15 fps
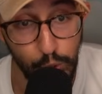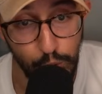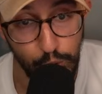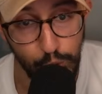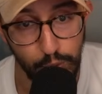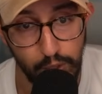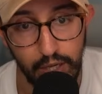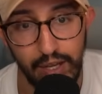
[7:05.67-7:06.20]

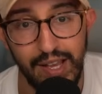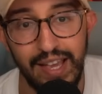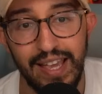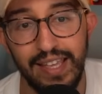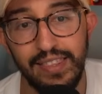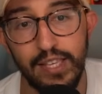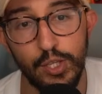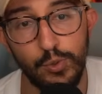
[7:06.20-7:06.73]
Goodra.
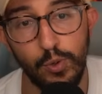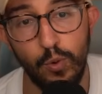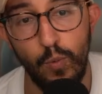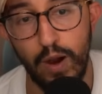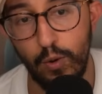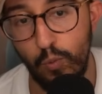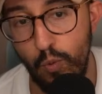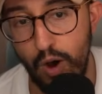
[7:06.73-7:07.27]
It does
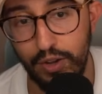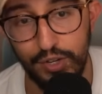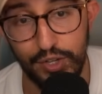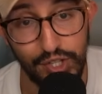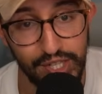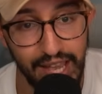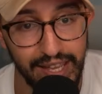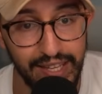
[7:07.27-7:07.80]
require Water,
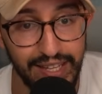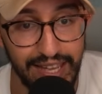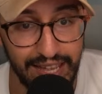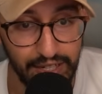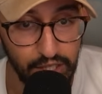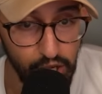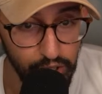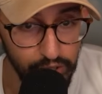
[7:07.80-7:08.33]
Psychic,
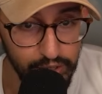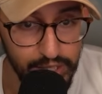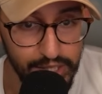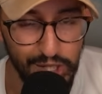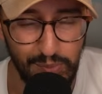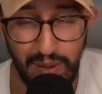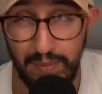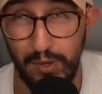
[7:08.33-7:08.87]
and
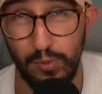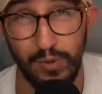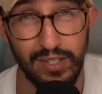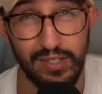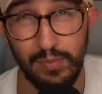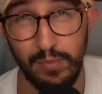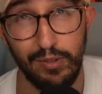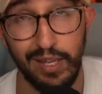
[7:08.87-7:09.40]
Colorless, so maybe you
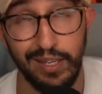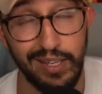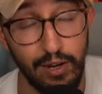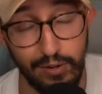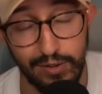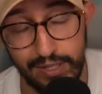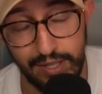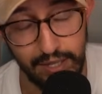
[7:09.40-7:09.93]
run something like
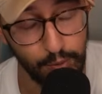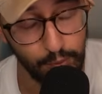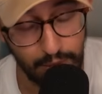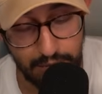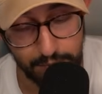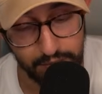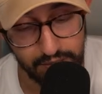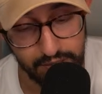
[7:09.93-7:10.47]
Giratina,
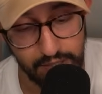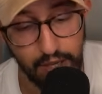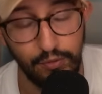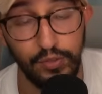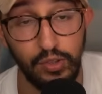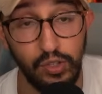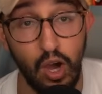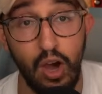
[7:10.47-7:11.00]
ramps
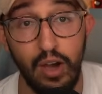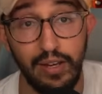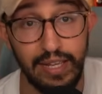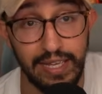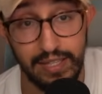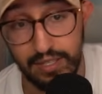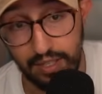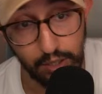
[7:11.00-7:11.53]
itself, Dawn
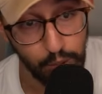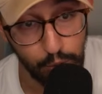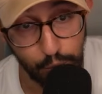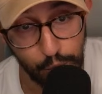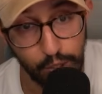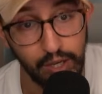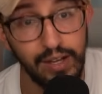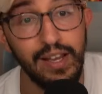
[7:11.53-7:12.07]
into the
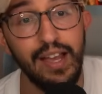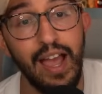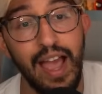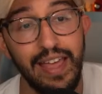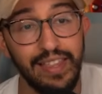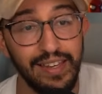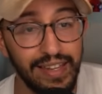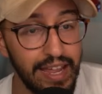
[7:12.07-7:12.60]
Goodra,
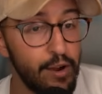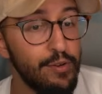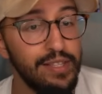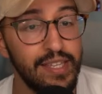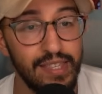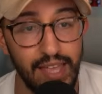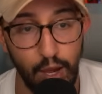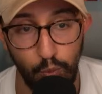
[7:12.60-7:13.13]
and then
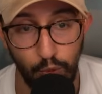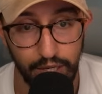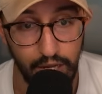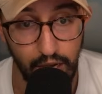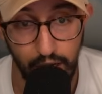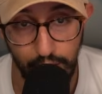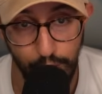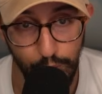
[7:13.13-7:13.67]
guarantee that
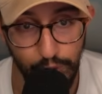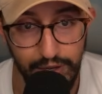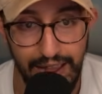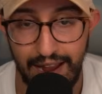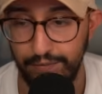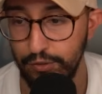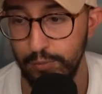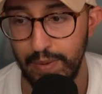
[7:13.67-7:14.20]
100
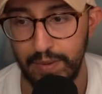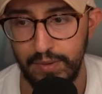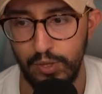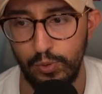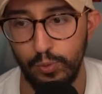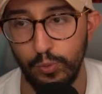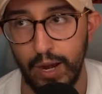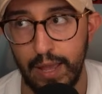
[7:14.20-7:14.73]
after maybe
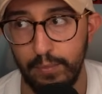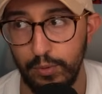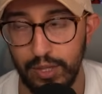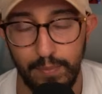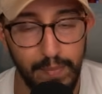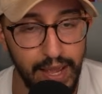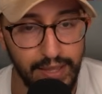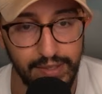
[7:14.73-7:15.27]
you ramp
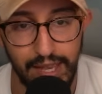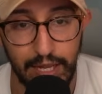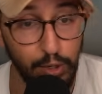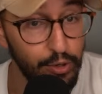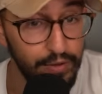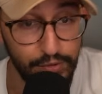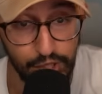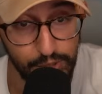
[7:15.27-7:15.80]
with a
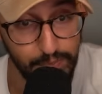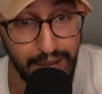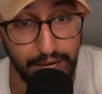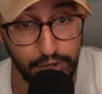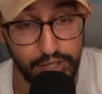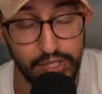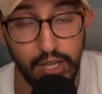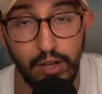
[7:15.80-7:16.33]
Mantike or even just by
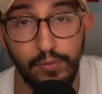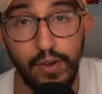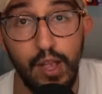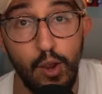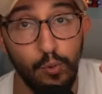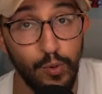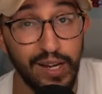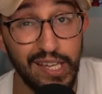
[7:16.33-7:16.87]

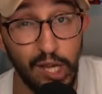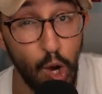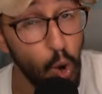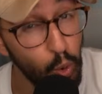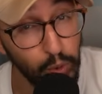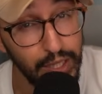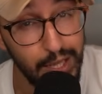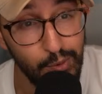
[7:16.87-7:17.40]
yourself, running
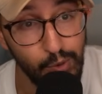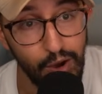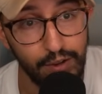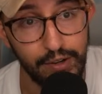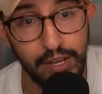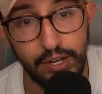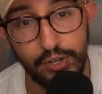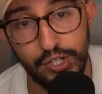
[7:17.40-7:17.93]
only
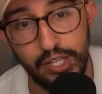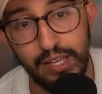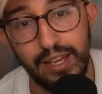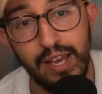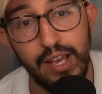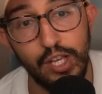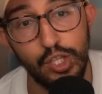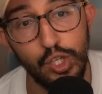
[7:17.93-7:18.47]
Water
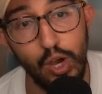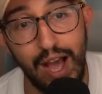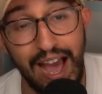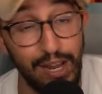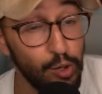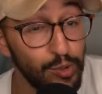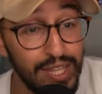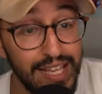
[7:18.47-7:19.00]
energy. So
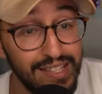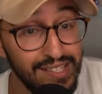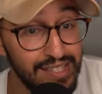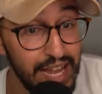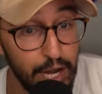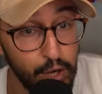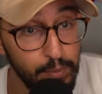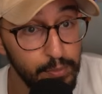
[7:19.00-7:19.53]
I don't think it's
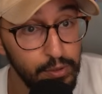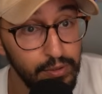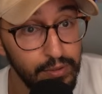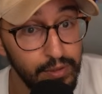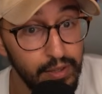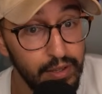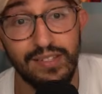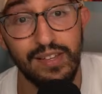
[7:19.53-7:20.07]

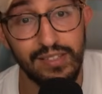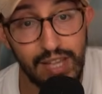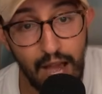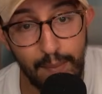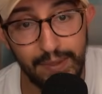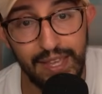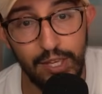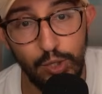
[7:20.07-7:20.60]
terrible, because on
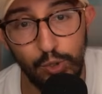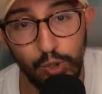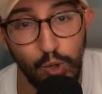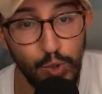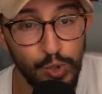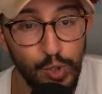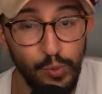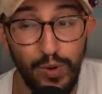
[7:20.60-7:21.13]
top of that, you could
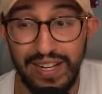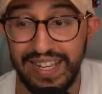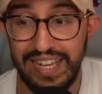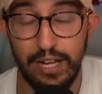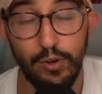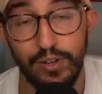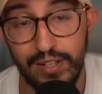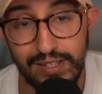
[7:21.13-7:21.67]
also run
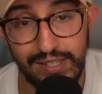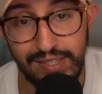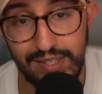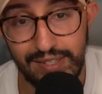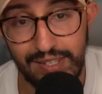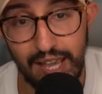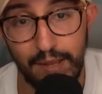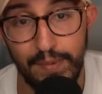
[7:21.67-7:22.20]
Iridas in
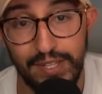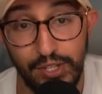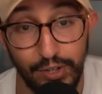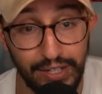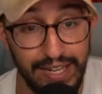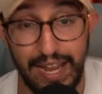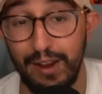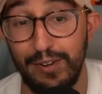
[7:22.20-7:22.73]
this deck because
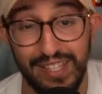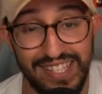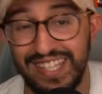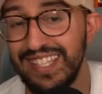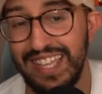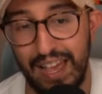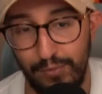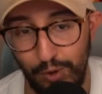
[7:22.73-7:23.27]
you're
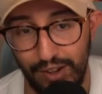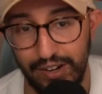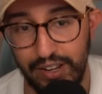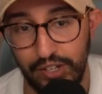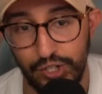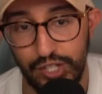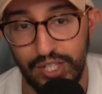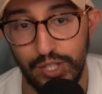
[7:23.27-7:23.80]
guaranteed to have Water
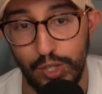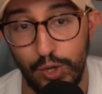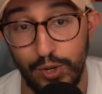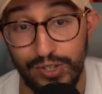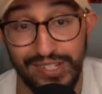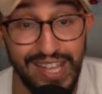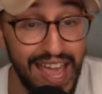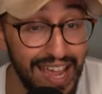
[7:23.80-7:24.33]
energy, so
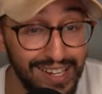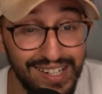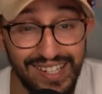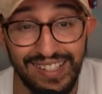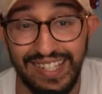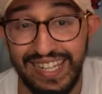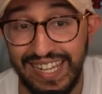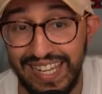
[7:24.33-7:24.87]
you're
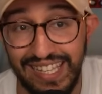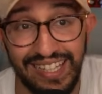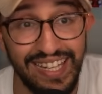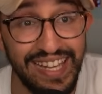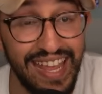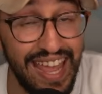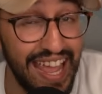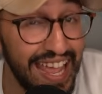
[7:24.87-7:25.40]
technically
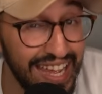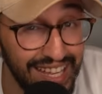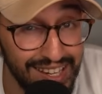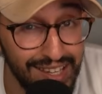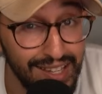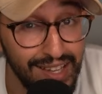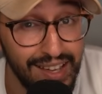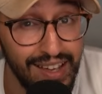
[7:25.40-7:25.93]
healing
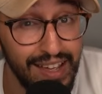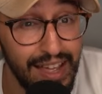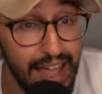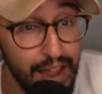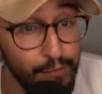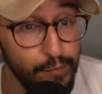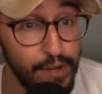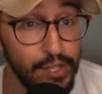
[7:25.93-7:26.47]
80
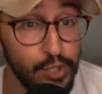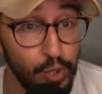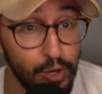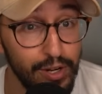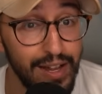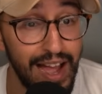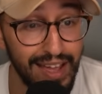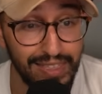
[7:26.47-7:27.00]
every
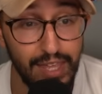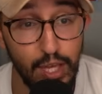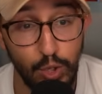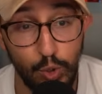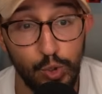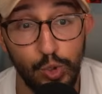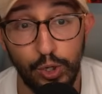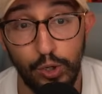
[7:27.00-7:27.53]
turn. I think
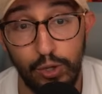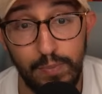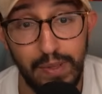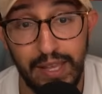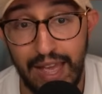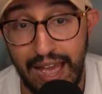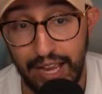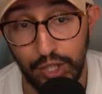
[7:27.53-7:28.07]
Goodra could
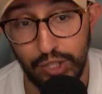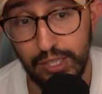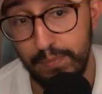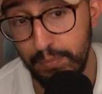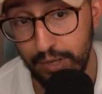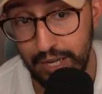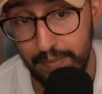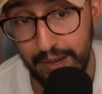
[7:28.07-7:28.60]
be
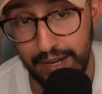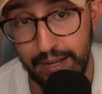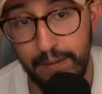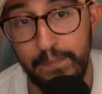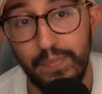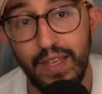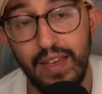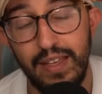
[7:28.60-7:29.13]
actually pretty
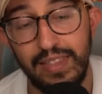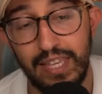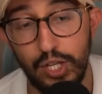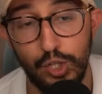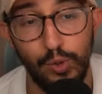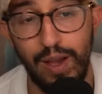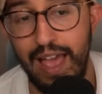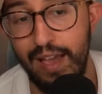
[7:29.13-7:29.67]
meta. The
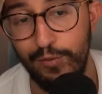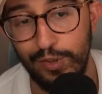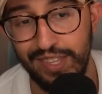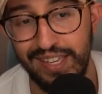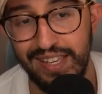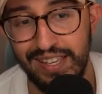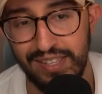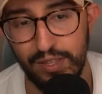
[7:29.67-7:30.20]
issue I have
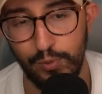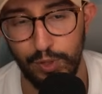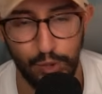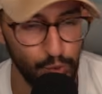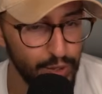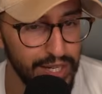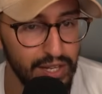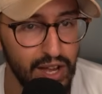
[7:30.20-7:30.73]
with it is the
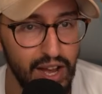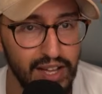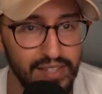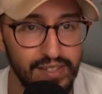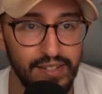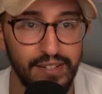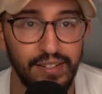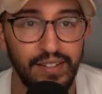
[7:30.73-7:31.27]
retreat
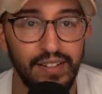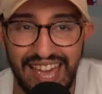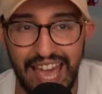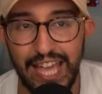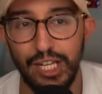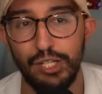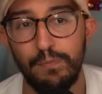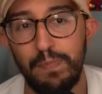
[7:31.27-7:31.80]
cost and the
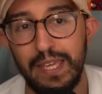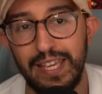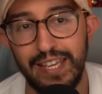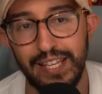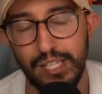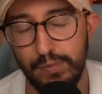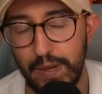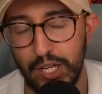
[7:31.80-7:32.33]

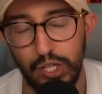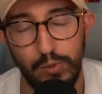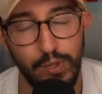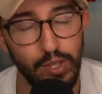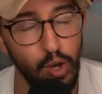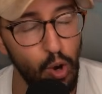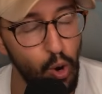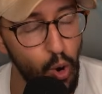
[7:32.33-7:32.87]
HP, especially
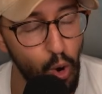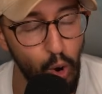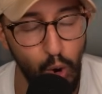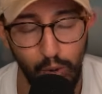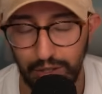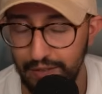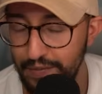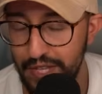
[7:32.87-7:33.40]
with
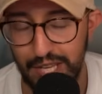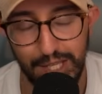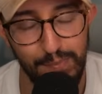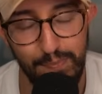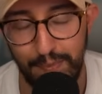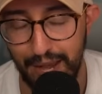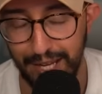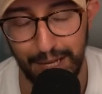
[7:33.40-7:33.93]
all of
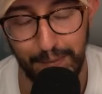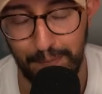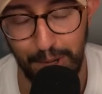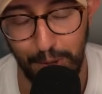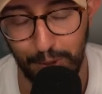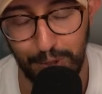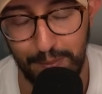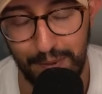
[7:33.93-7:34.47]
these mega
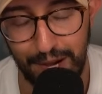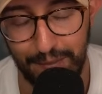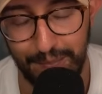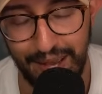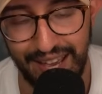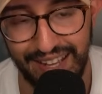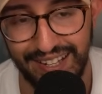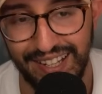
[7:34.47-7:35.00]

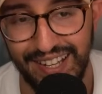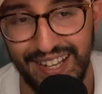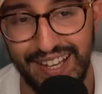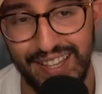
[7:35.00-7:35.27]
Pokemon, man.